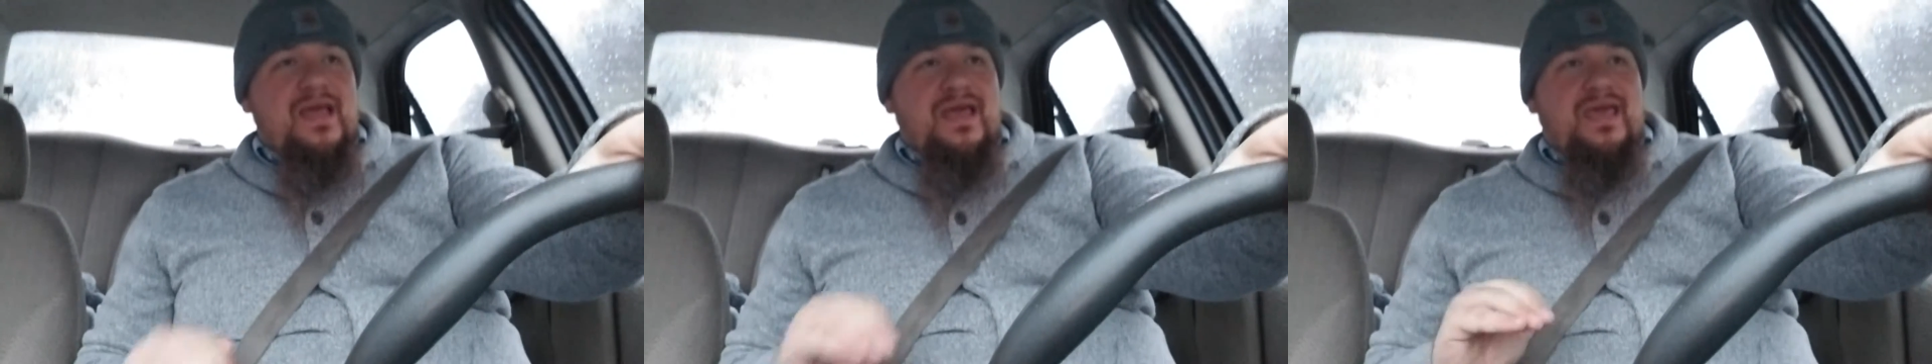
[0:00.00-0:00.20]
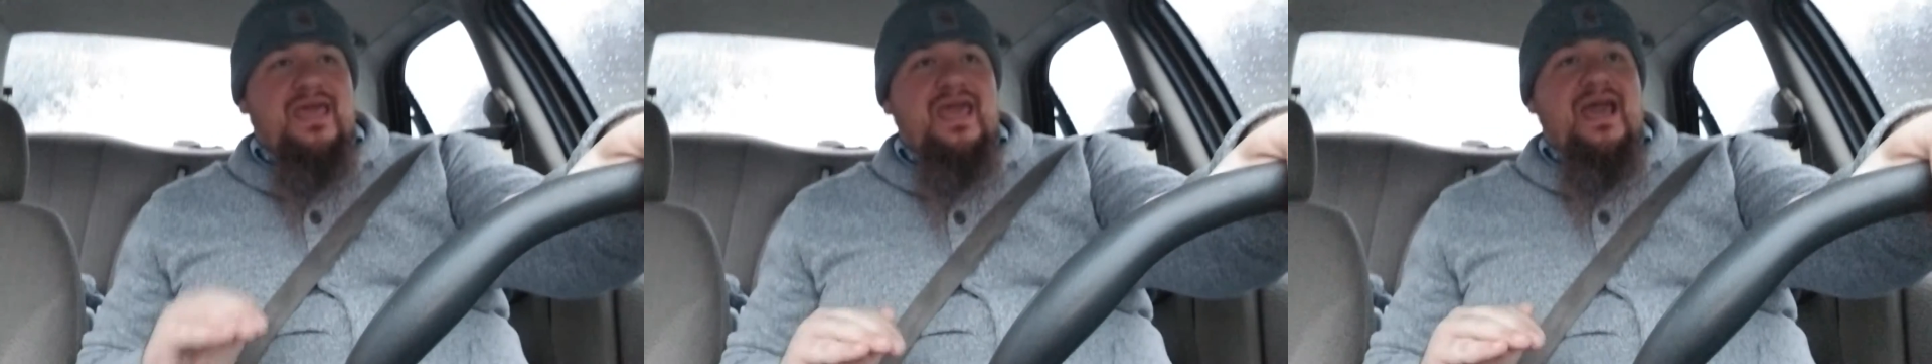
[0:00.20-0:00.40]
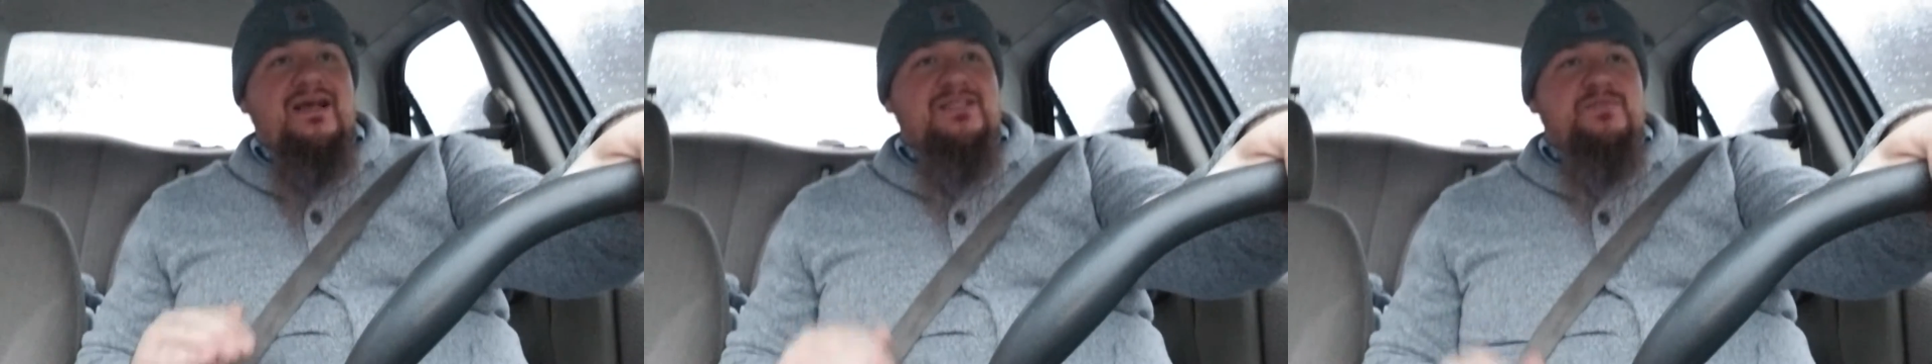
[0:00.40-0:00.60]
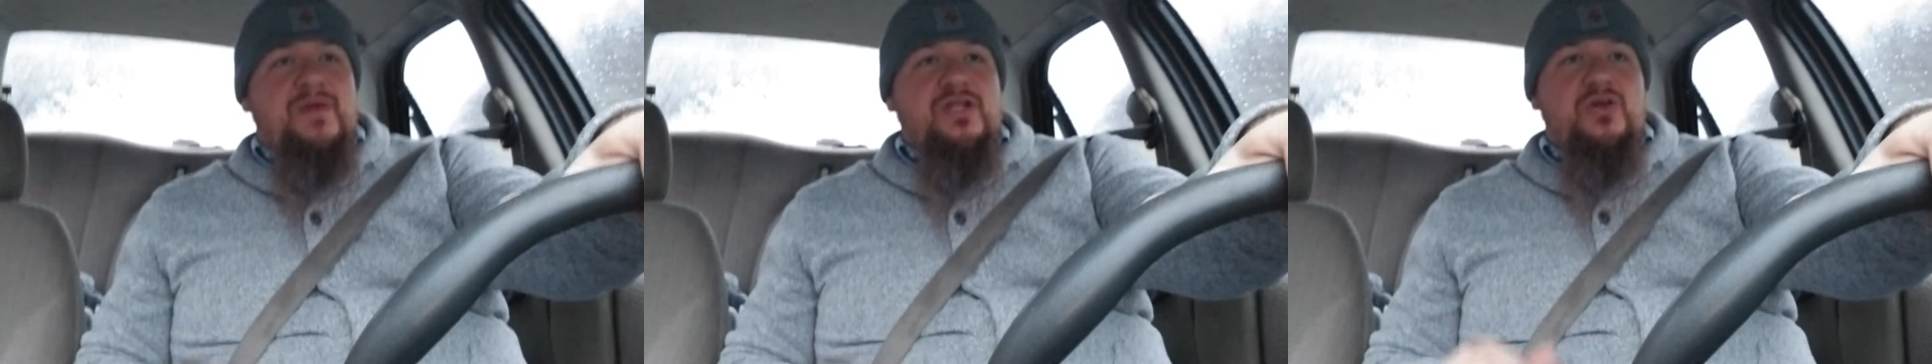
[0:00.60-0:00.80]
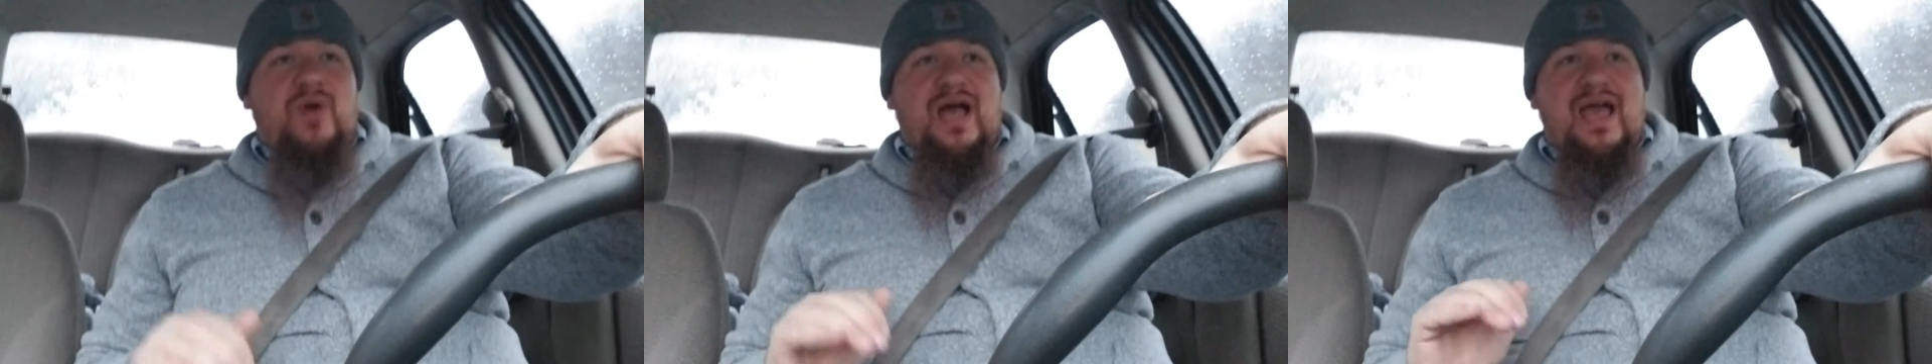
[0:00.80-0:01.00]
He asked
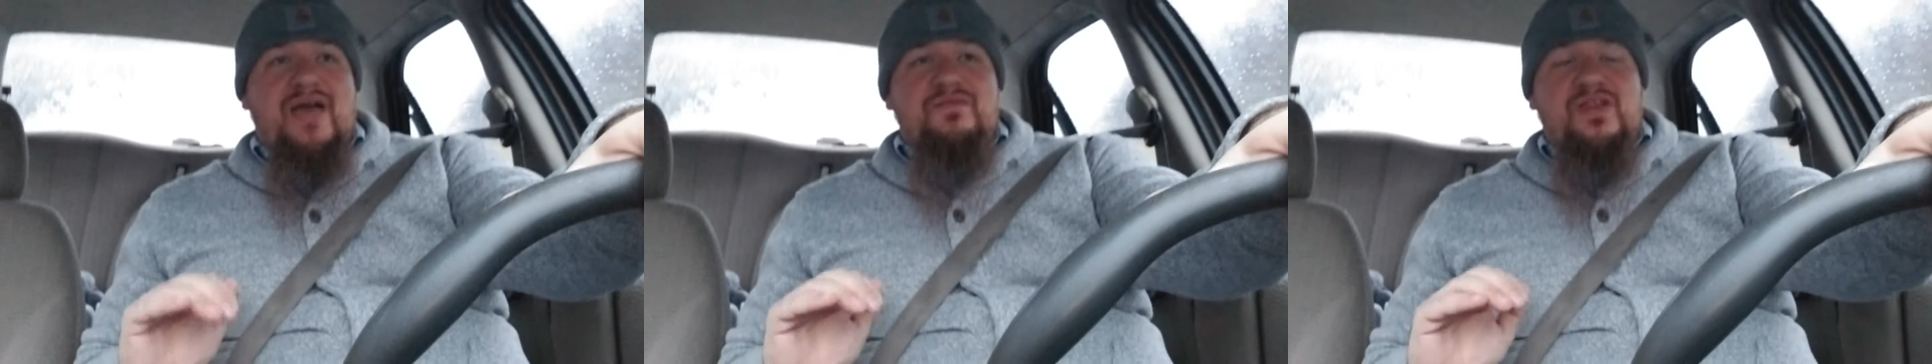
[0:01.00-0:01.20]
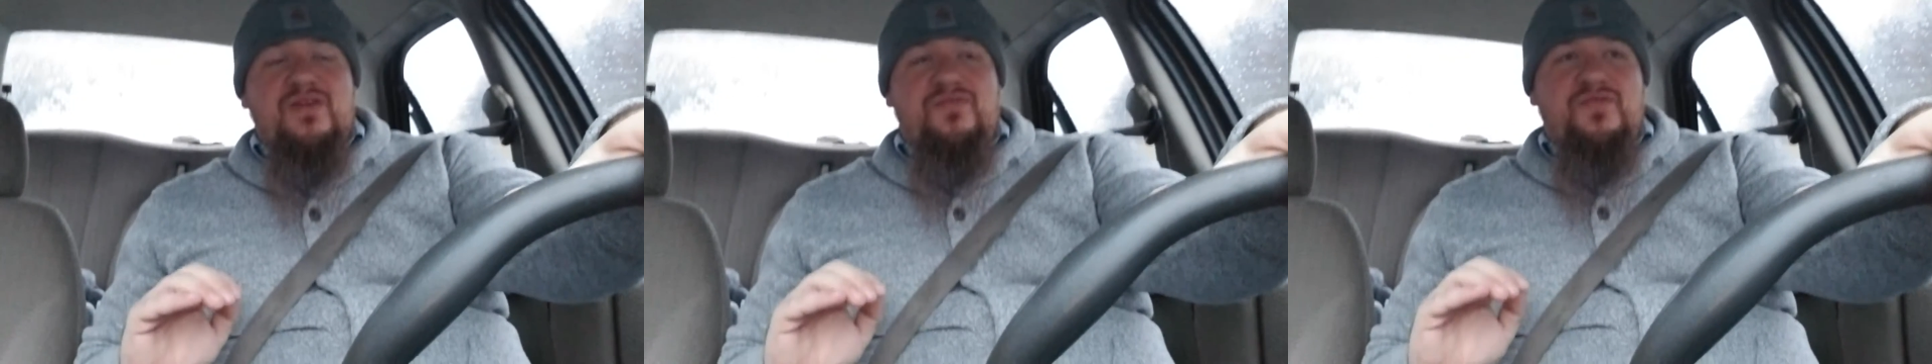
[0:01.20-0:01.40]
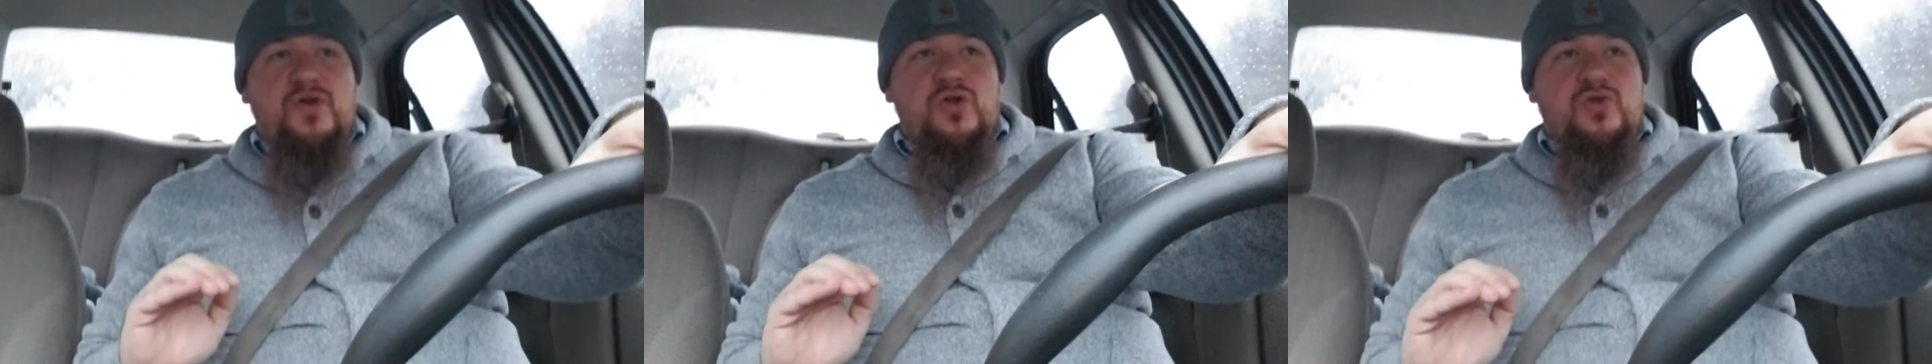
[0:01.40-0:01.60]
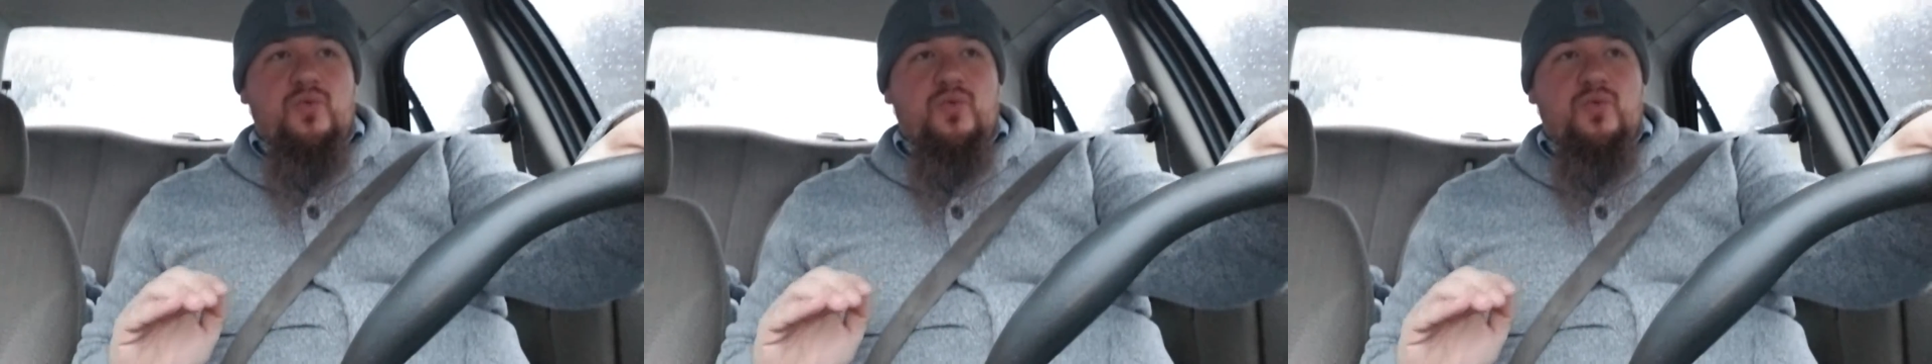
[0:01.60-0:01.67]
me, do I have any future,